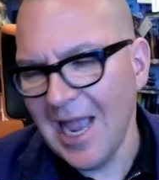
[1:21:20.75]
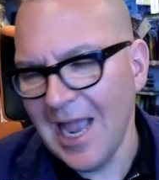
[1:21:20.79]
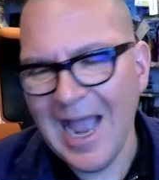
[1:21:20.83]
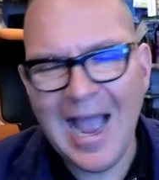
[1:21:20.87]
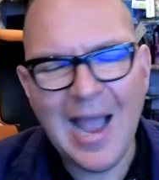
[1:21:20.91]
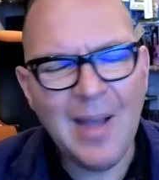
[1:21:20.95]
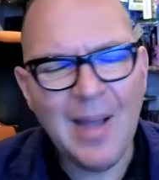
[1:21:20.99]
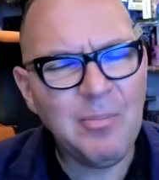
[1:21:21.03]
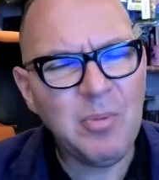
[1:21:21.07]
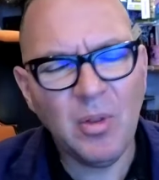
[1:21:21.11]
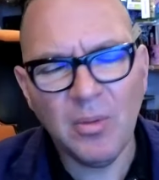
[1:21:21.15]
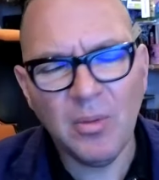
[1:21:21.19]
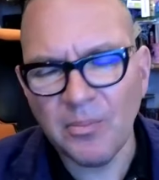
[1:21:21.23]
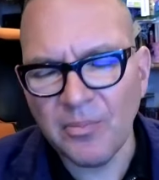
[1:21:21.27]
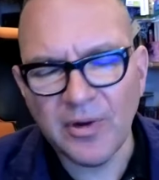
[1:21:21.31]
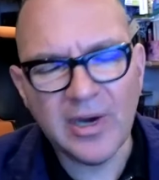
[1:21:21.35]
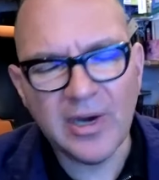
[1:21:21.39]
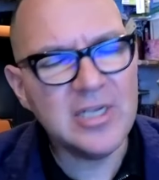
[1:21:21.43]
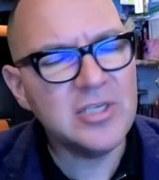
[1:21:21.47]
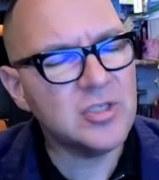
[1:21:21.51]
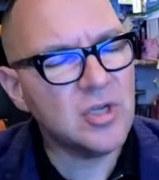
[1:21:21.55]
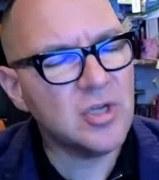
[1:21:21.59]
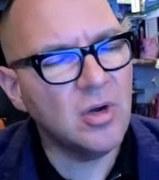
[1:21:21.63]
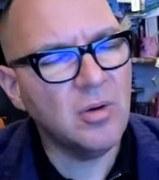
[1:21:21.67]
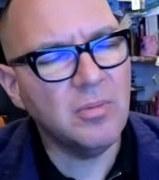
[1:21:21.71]
Apple
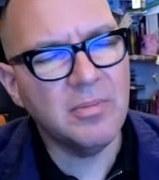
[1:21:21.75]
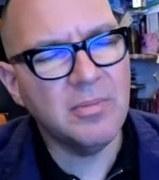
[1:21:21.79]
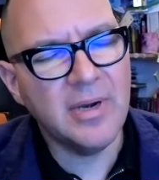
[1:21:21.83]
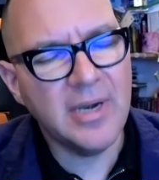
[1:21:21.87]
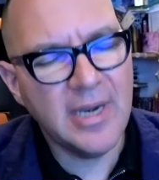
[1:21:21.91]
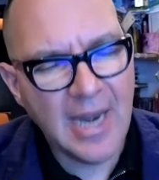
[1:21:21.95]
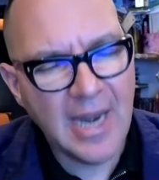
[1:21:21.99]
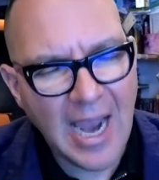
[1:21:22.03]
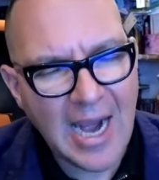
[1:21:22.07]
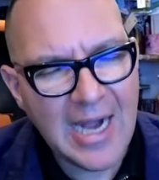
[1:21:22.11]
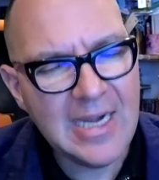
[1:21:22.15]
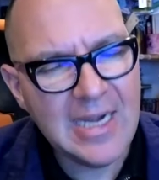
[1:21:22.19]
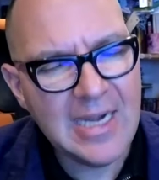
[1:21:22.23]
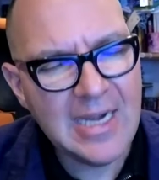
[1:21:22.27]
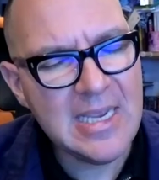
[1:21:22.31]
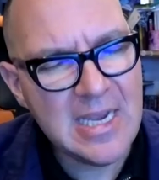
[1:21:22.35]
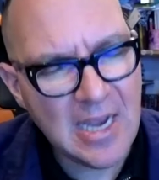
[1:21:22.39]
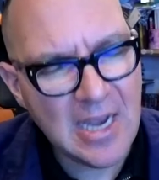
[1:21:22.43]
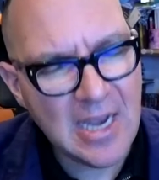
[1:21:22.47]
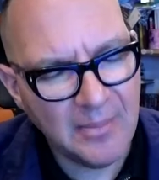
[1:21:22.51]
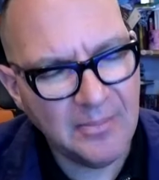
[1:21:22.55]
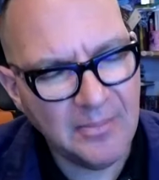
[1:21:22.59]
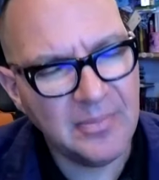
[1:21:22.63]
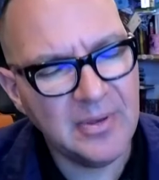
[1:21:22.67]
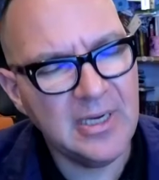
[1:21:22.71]
brings home 90
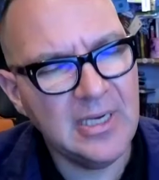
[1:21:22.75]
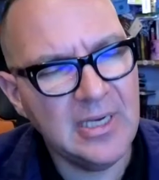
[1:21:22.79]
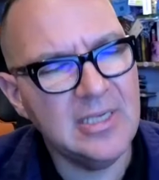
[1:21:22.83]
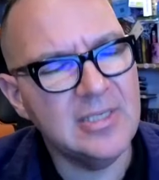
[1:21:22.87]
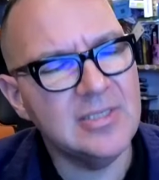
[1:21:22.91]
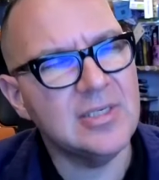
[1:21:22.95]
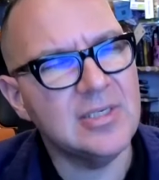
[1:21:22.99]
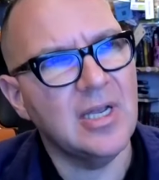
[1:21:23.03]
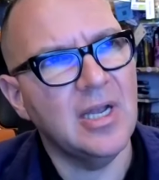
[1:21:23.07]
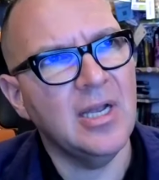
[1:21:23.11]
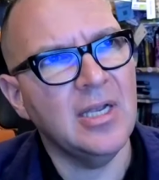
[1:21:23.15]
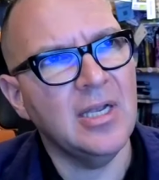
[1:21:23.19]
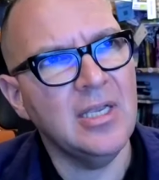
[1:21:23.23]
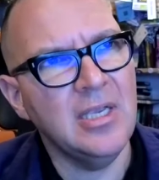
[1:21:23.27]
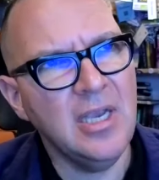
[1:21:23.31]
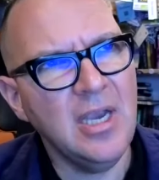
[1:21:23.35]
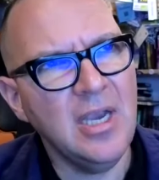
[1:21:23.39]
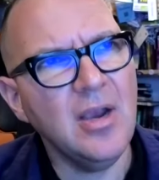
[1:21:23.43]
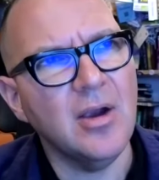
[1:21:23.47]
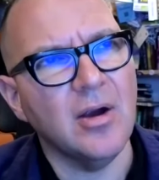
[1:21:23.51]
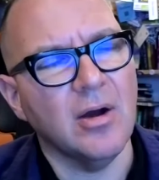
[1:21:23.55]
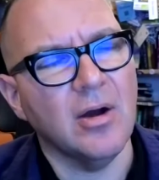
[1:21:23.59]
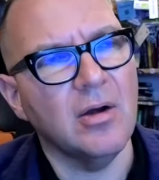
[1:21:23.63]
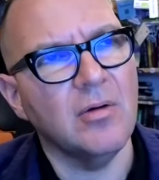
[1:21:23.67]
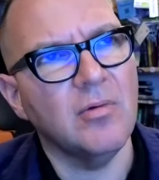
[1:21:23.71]
companies a
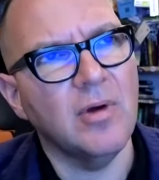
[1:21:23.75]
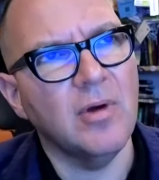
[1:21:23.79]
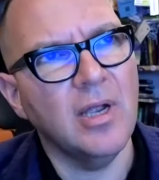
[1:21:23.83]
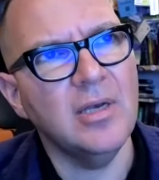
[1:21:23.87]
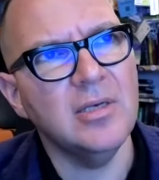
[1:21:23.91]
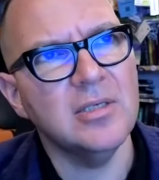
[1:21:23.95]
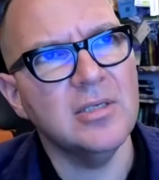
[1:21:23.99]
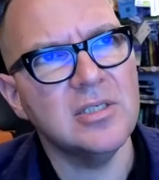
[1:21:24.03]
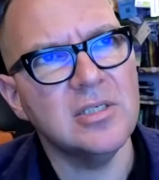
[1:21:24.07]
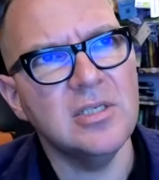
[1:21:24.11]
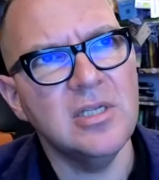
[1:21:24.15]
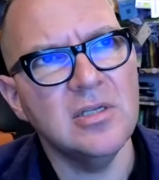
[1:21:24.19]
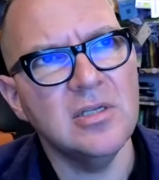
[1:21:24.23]
year, right?